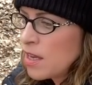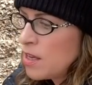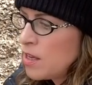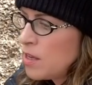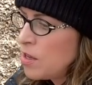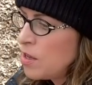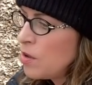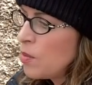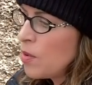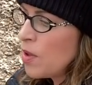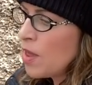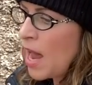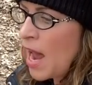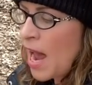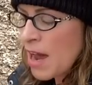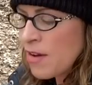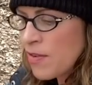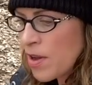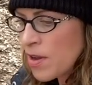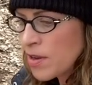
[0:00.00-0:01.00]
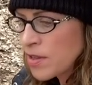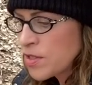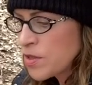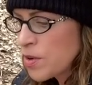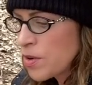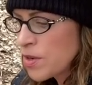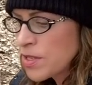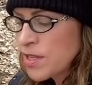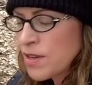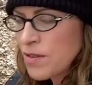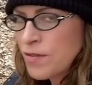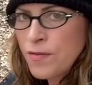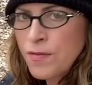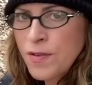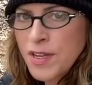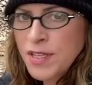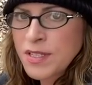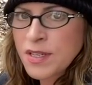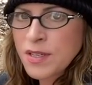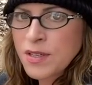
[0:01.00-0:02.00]
you will have all sorts of
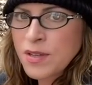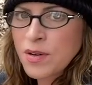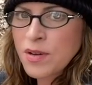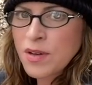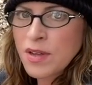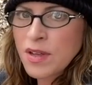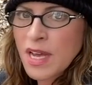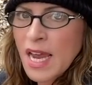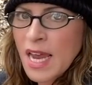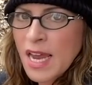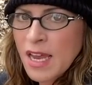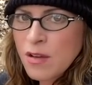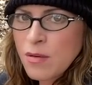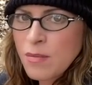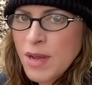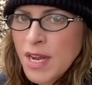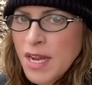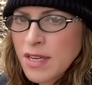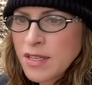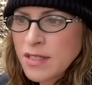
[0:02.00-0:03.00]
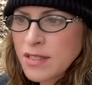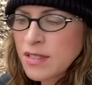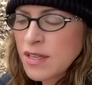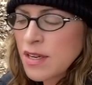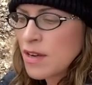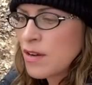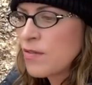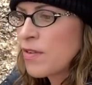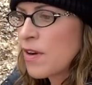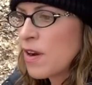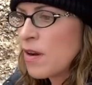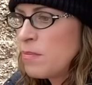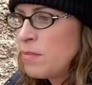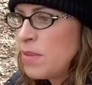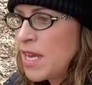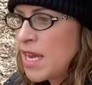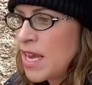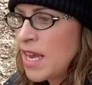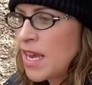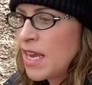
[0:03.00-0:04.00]
physical ailments from
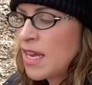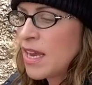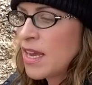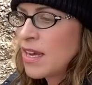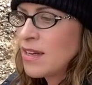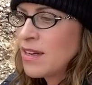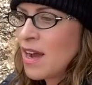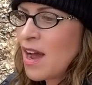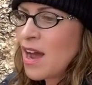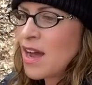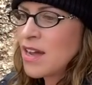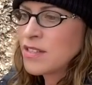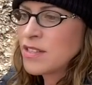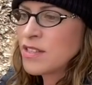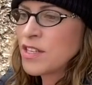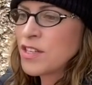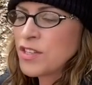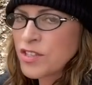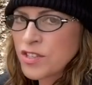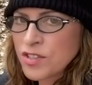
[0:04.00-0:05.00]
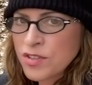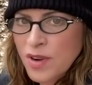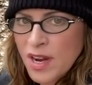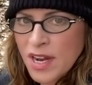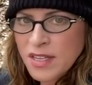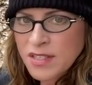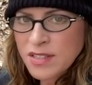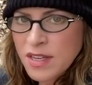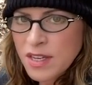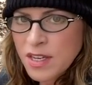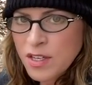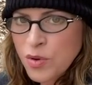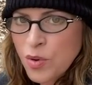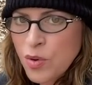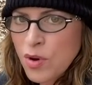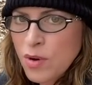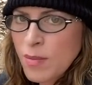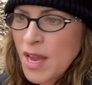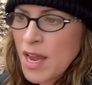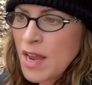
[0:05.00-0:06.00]
being in constant stress and
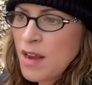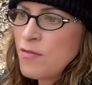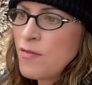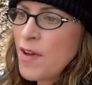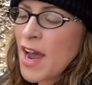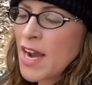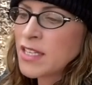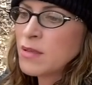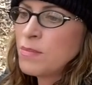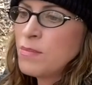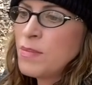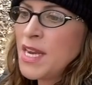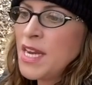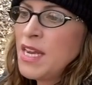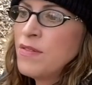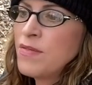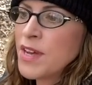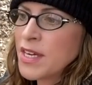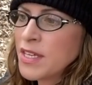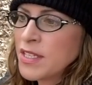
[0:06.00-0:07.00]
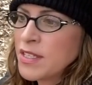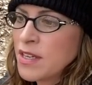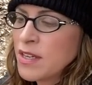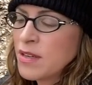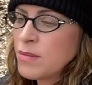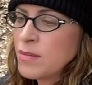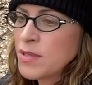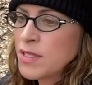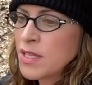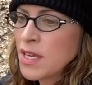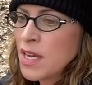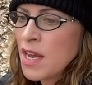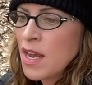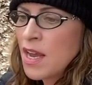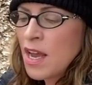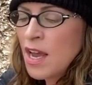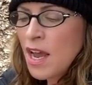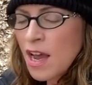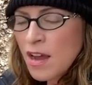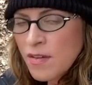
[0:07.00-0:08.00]
torment. In fact, many victims
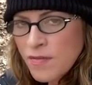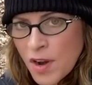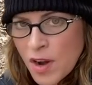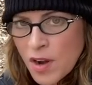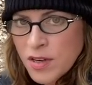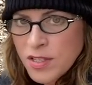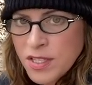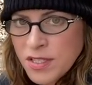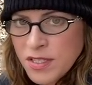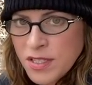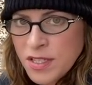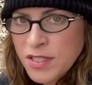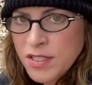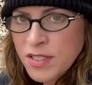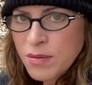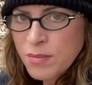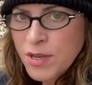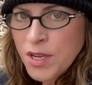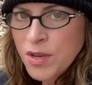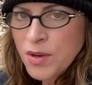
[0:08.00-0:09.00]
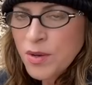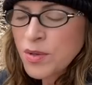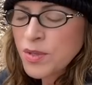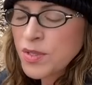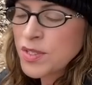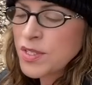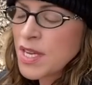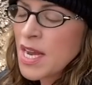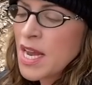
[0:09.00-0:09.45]
of narcissist abuse